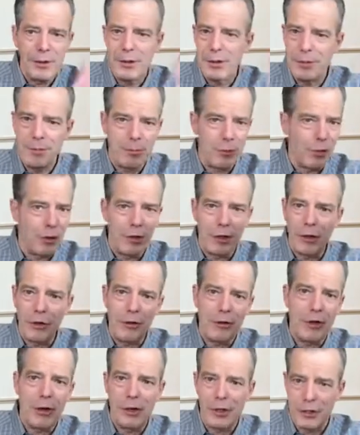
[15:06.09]
and the poor little
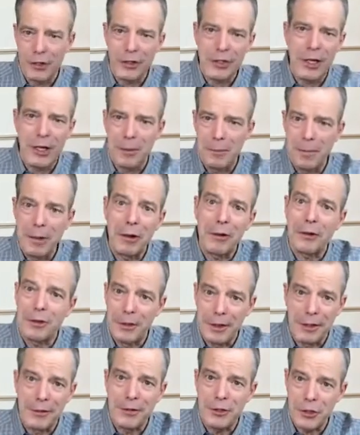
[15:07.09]
dog just kind of
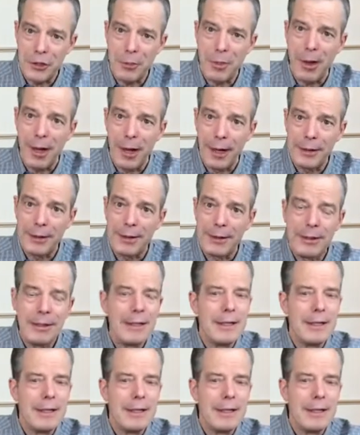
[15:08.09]
melted on the spot.